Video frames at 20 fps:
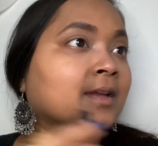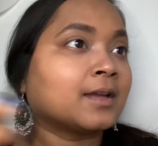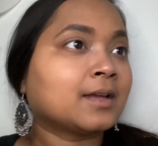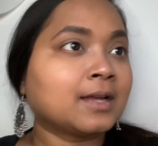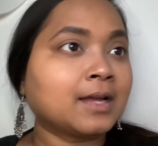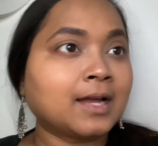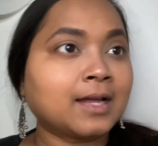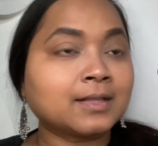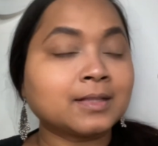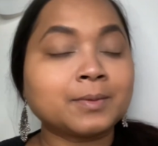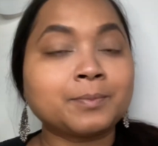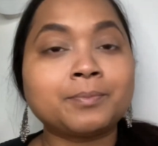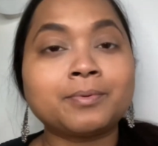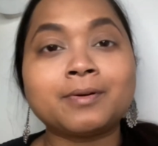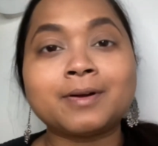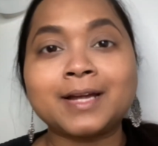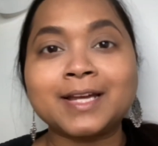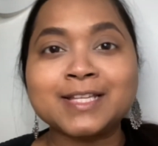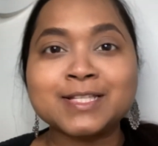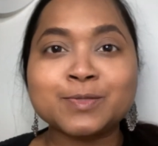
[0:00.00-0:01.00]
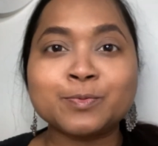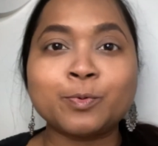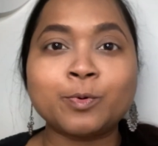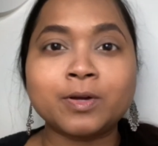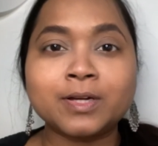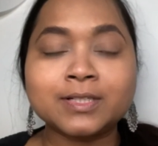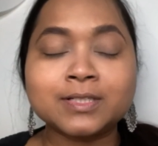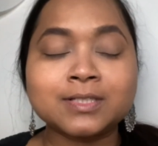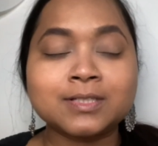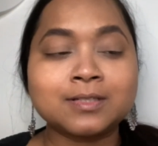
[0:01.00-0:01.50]
And the price
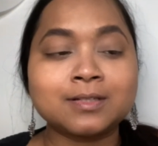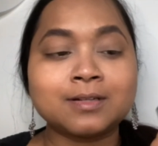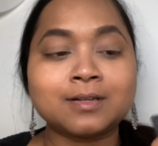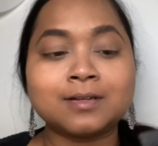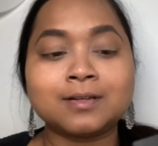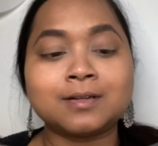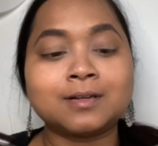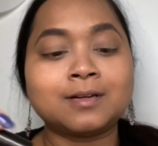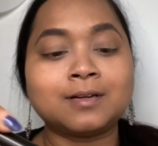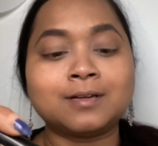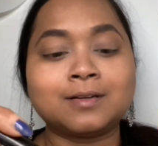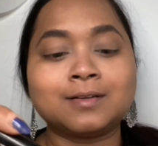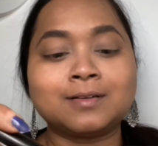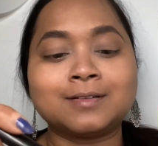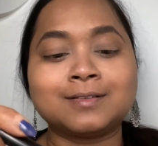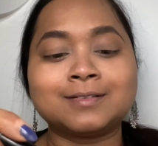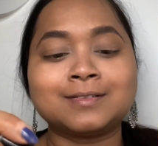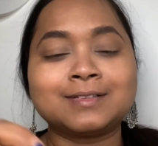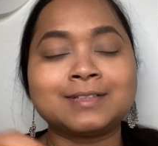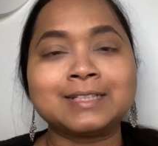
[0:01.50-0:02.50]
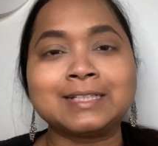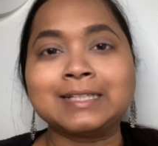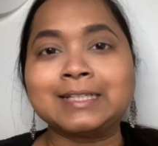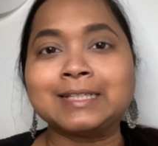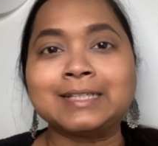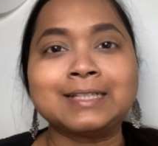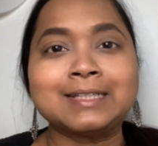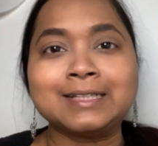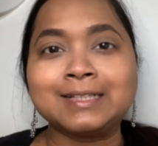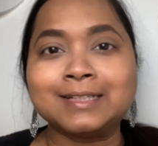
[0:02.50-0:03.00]
point, oh,
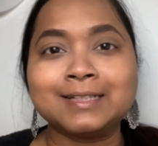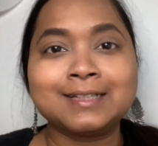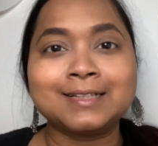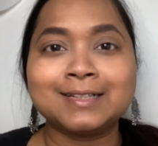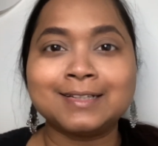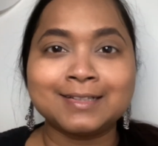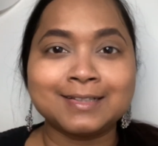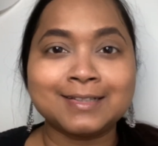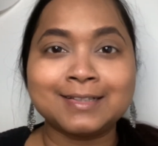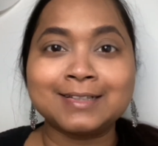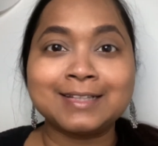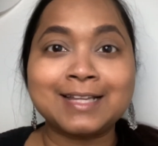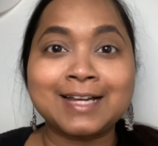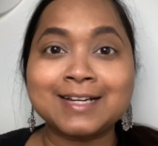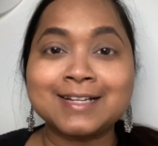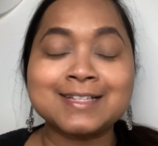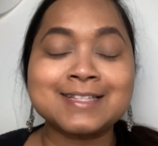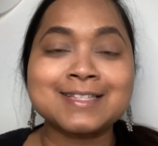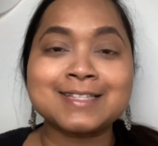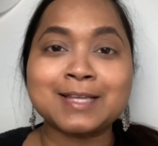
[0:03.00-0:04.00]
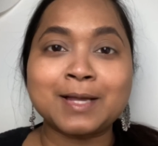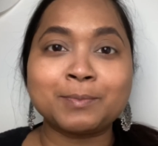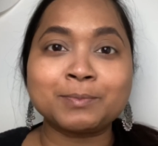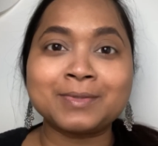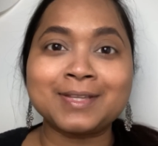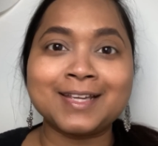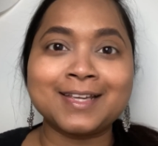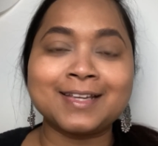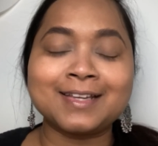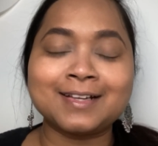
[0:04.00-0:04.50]
that is
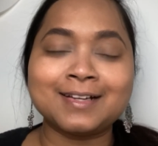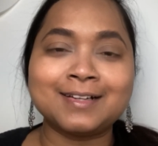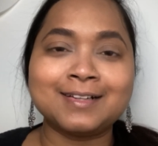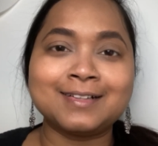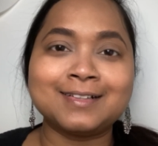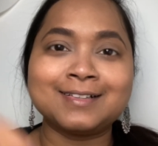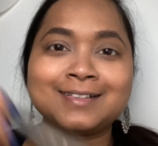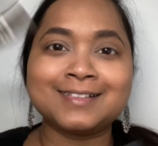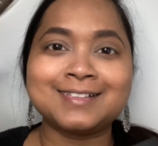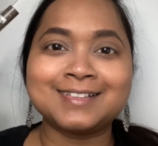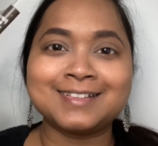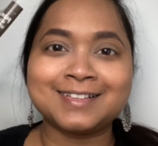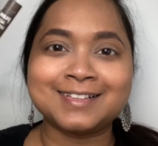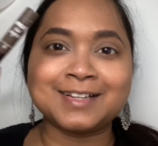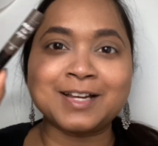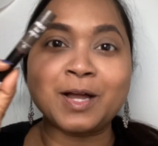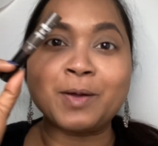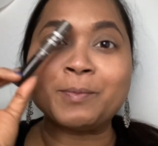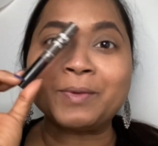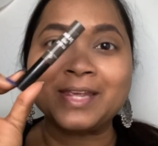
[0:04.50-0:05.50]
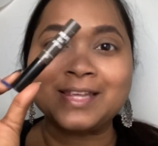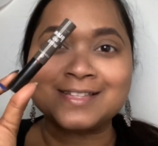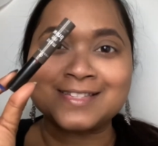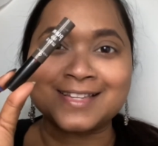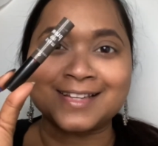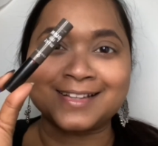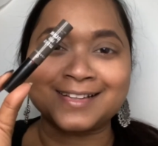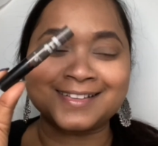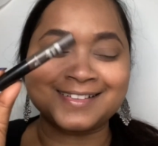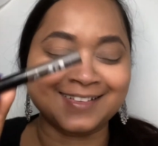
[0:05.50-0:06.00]
something
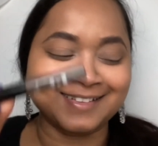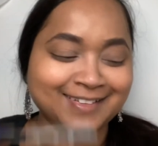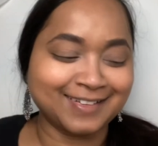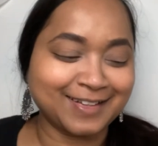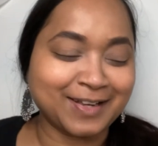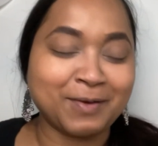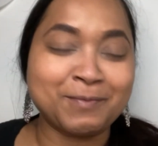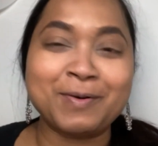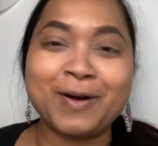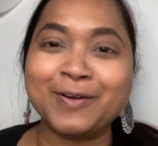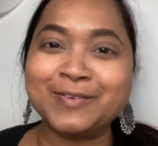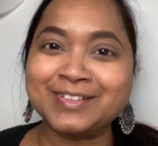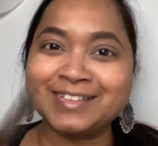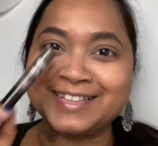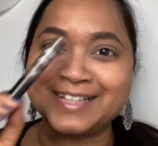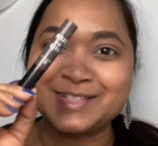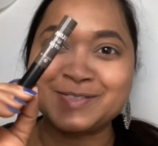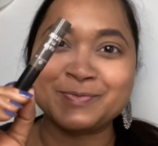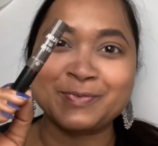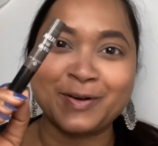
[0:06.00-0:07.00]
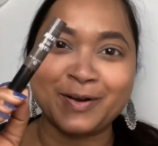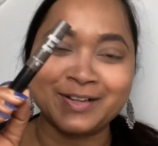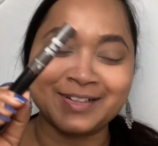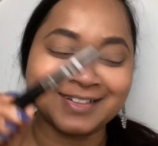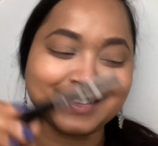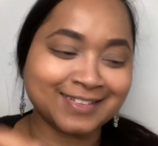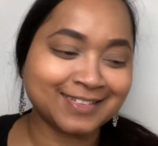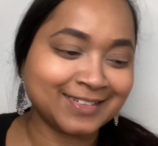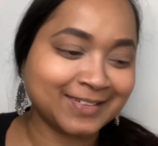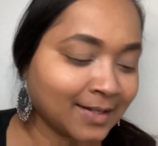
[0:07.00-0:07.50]
amazing about this
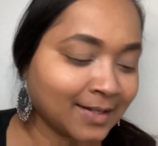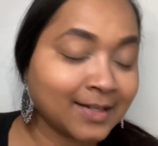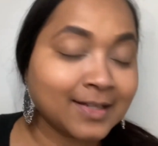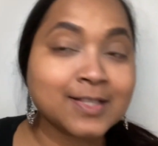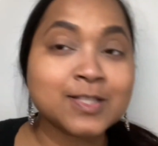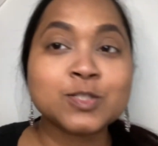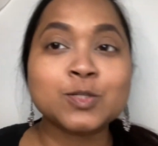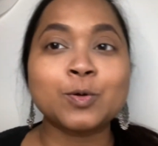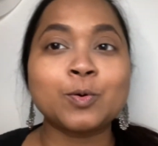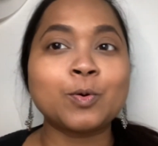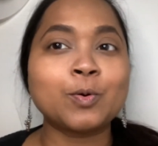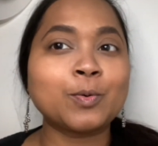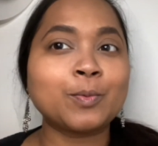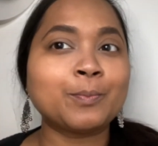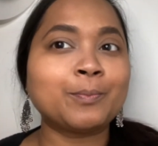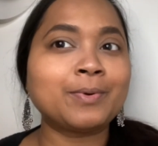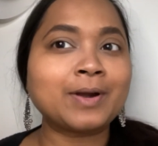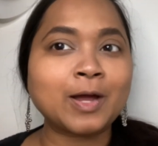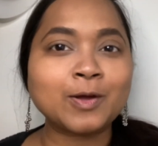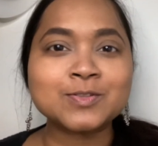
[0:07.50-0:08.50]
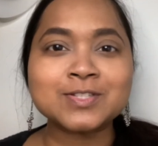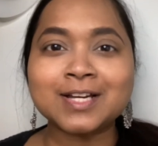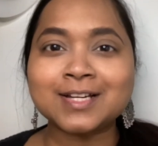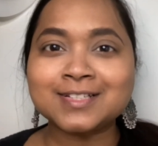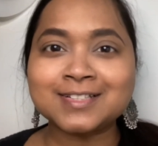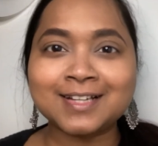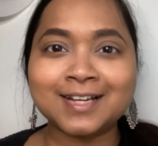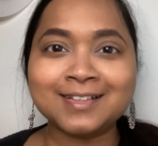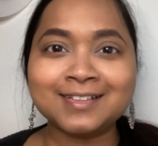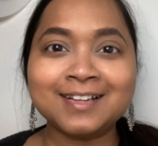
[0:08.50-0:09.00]
product. So brows are
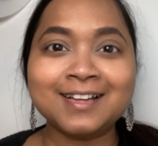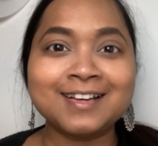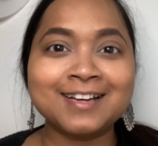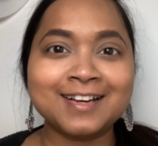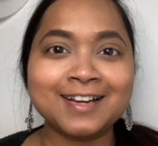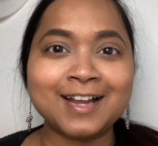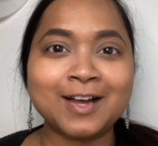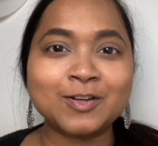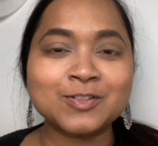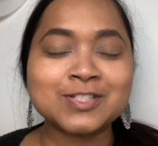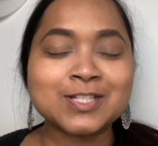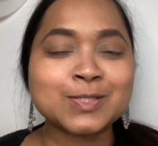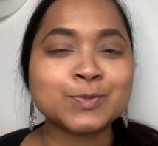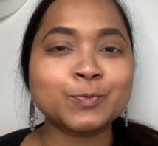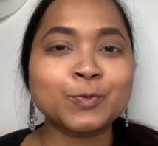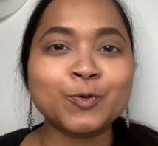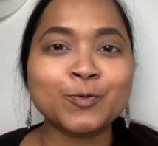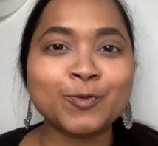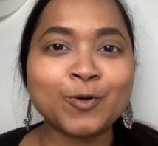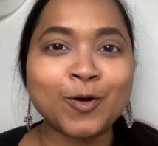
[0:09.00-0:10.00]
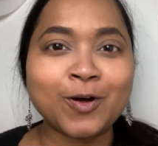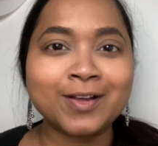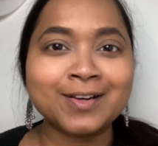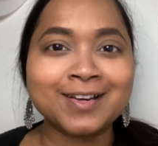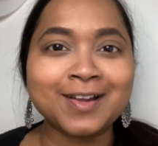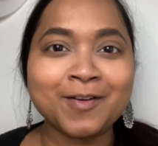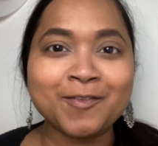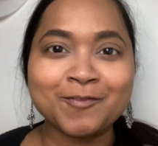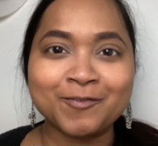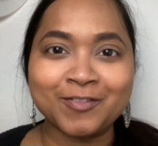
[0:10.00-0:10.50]
done. Now just move on
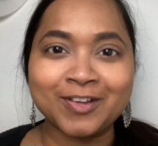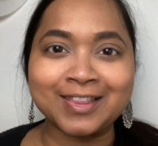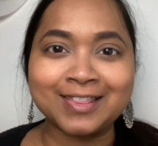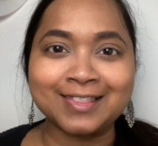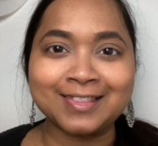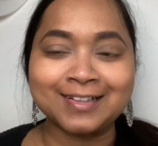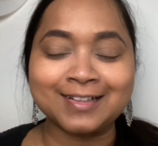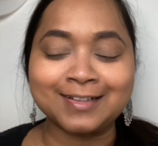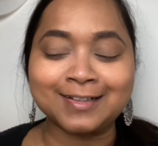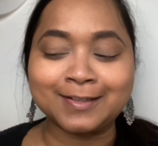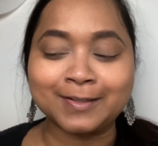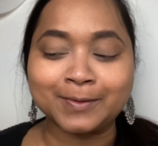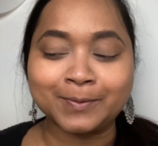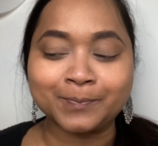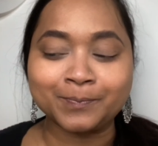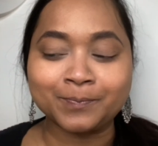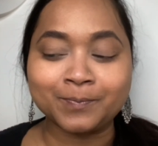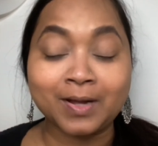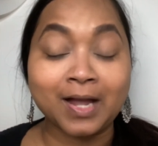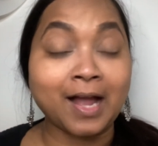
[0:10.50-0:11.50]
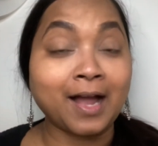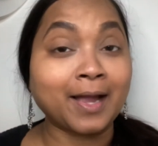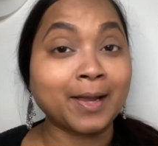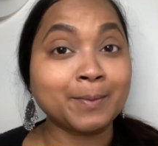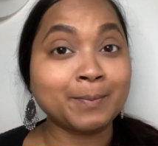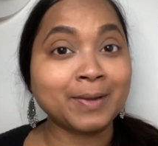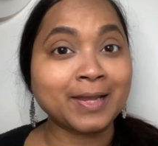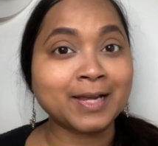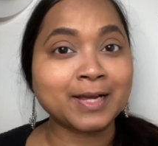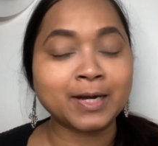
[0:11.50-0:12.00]
with the eye
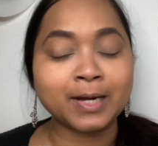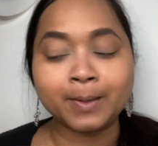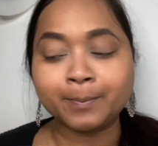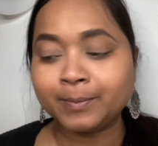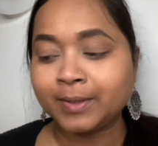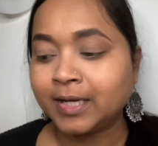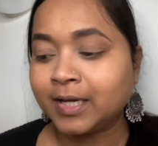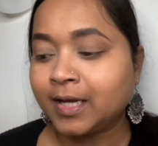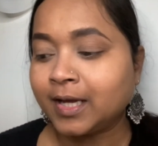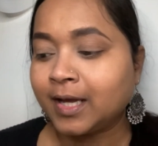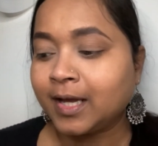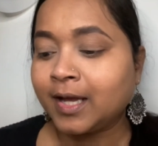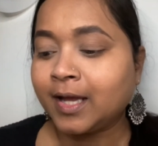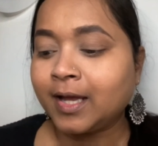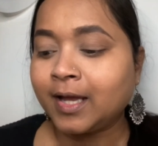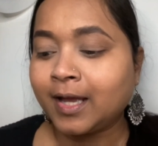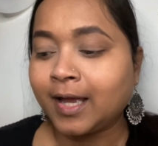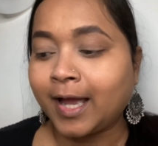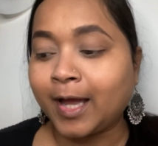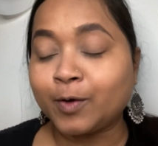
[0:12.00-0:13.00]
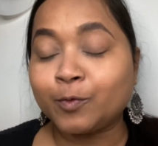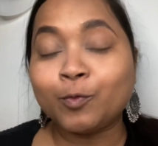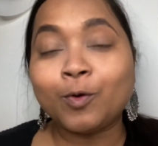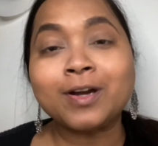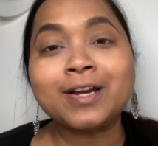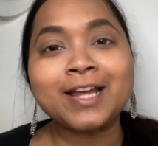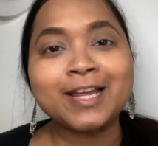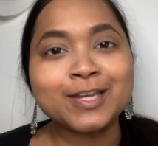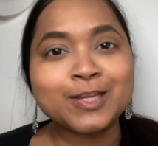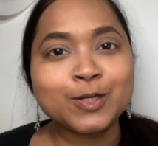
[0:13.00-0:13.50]
makeup and what
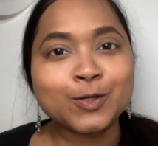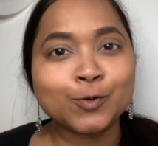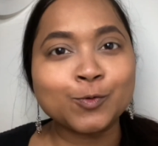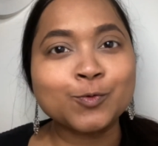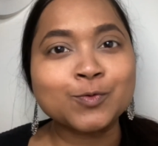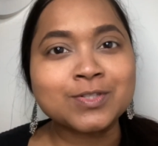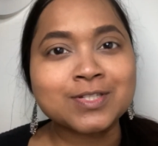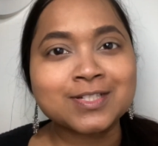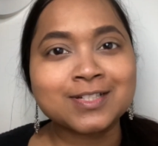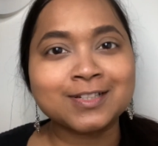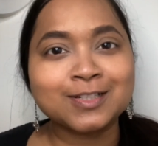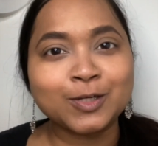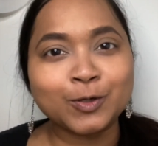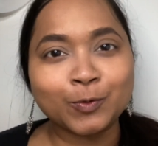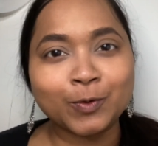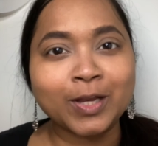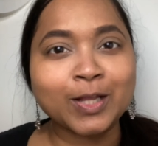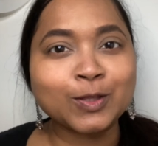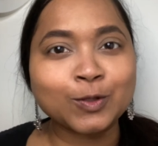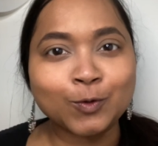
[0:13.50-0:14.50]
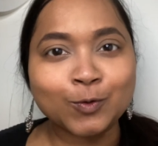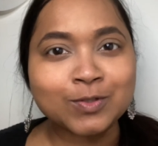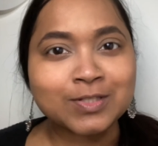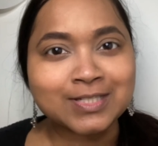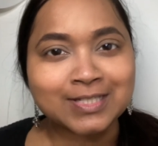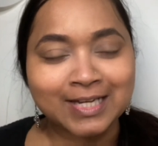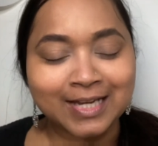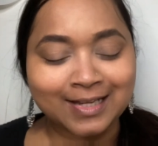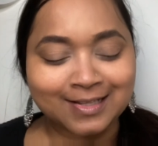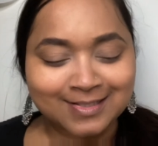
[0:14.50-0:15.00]
I used during those
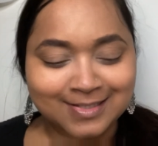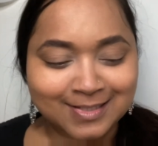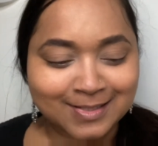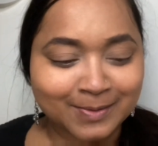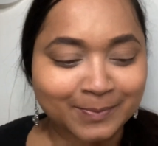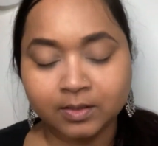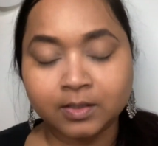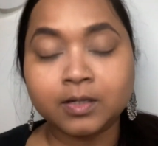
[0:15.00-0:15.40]
days.